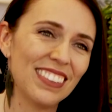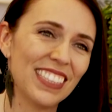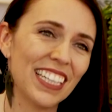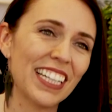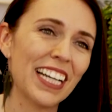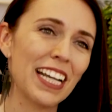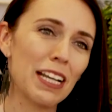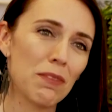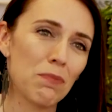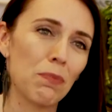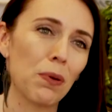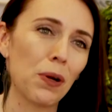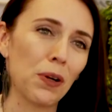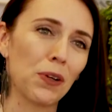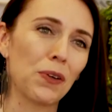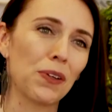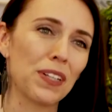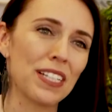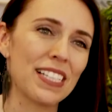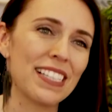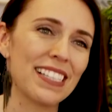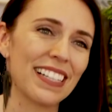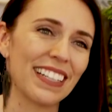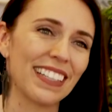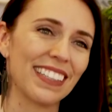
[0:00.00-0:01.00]
to keep
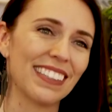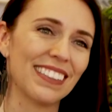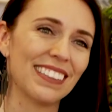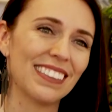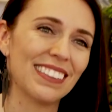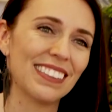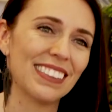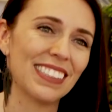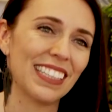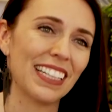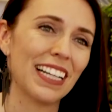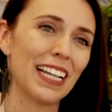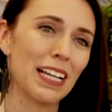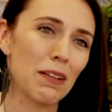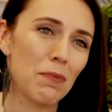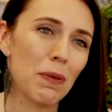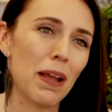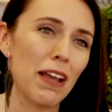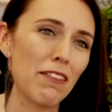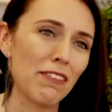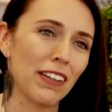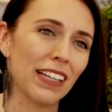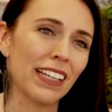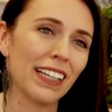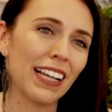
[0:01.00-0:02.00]
progressing, to keep
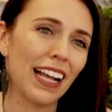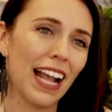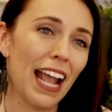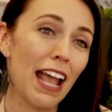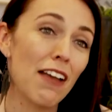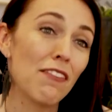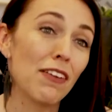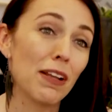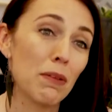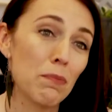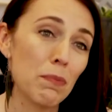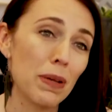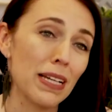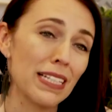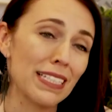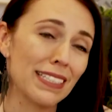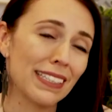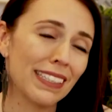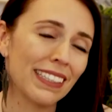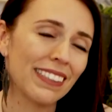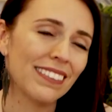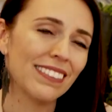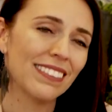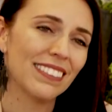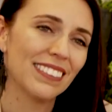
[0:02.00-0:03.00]
having
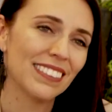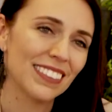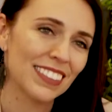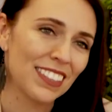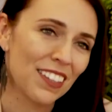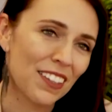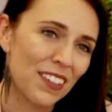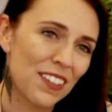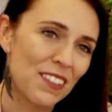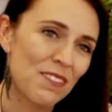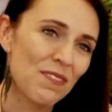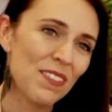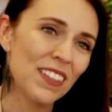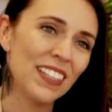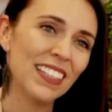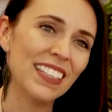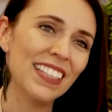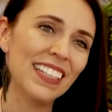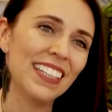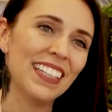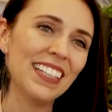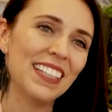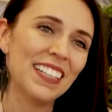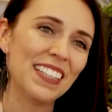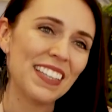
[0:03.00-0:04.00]
better. So
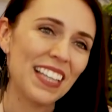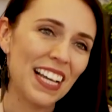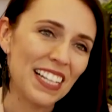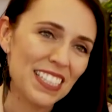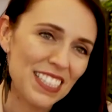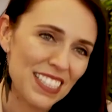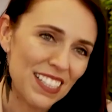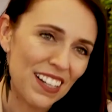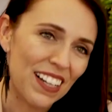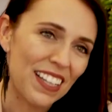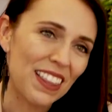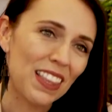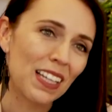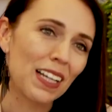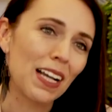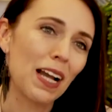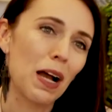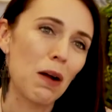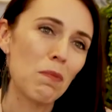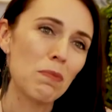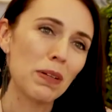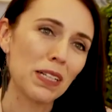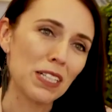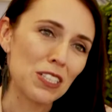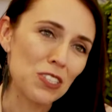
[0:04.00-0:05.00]
that's, I think,
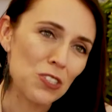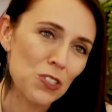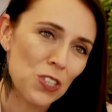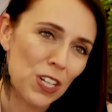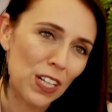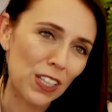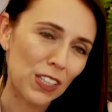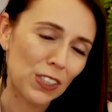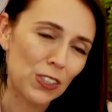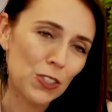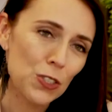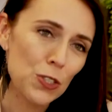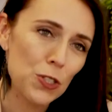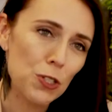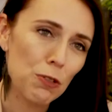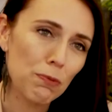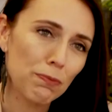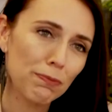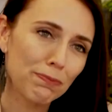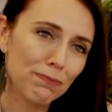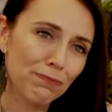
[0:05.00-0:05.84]
our biggest challenge.